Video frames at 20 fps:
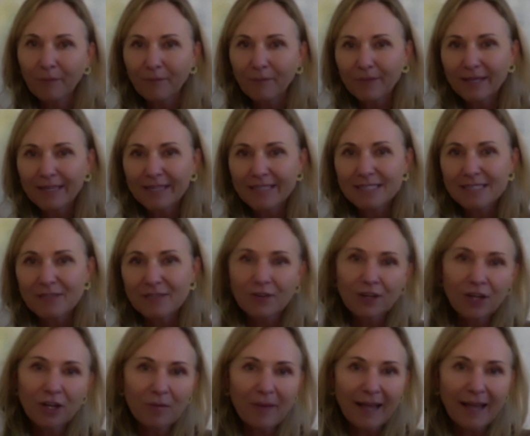because if we
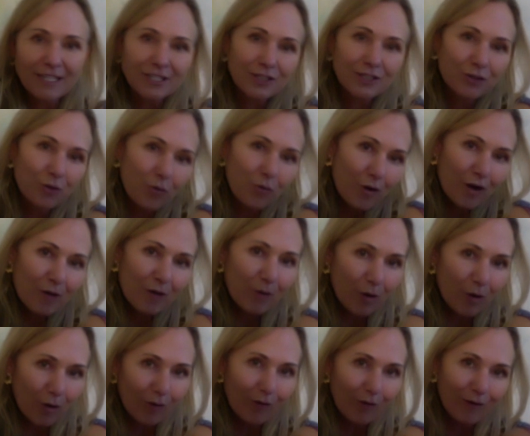go back to
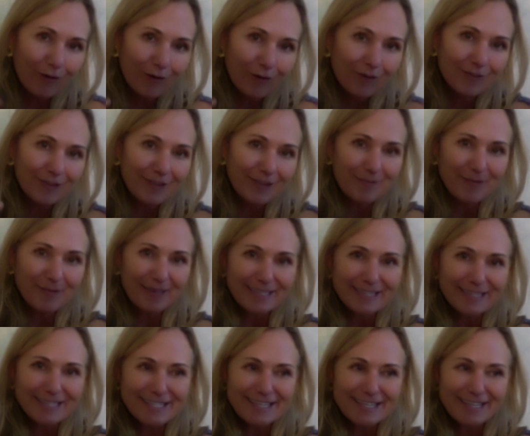normal, it
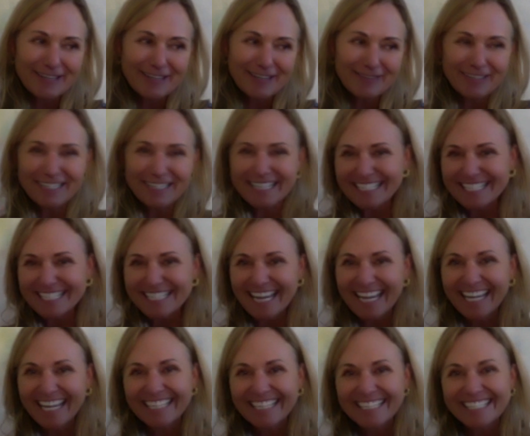means that we didn't
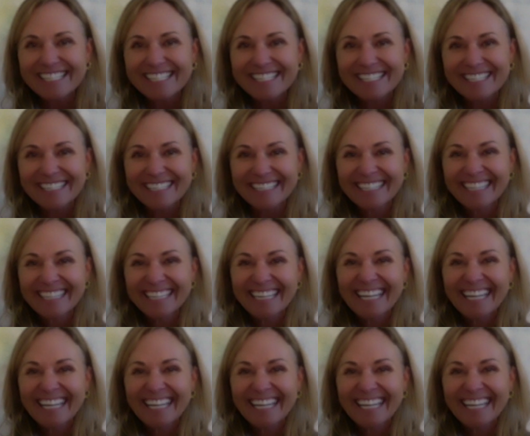change. Right.